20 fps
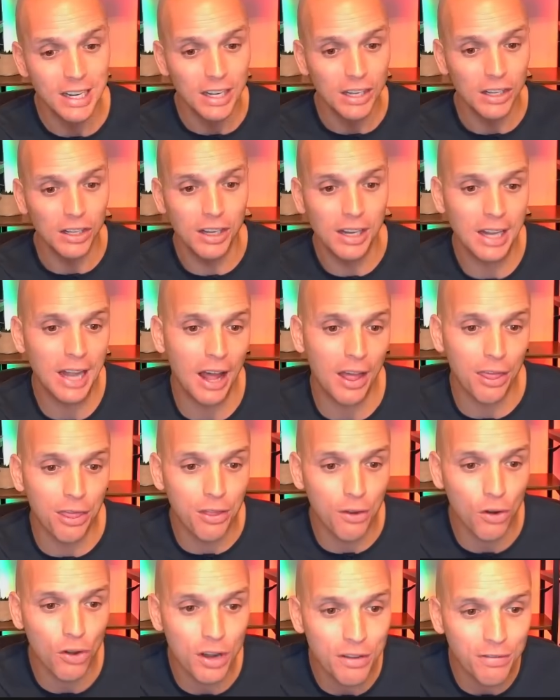Look at that,
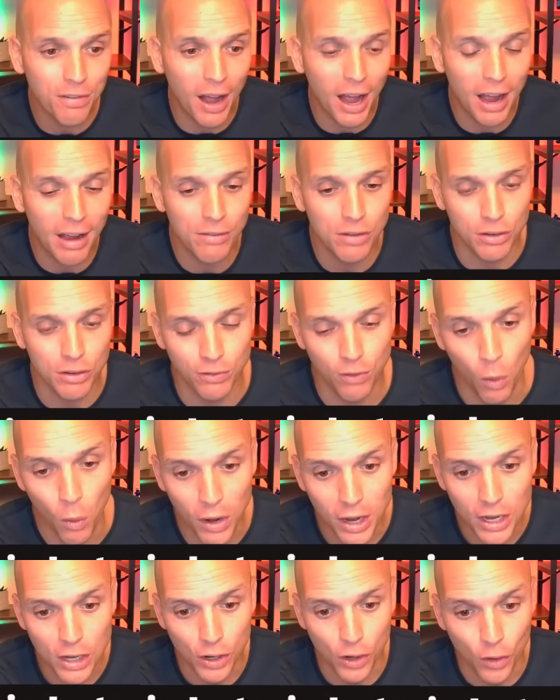35 to
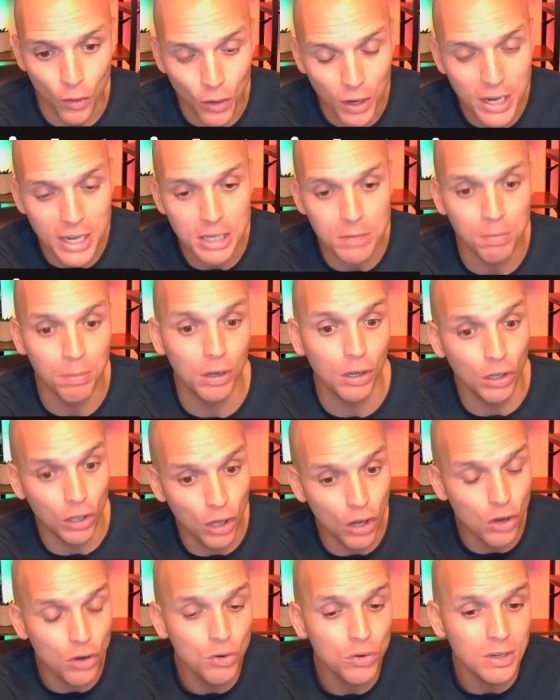40 degrees
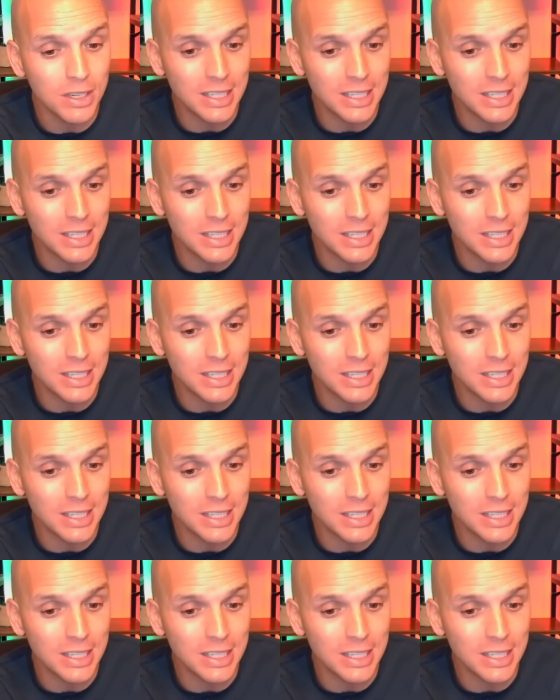below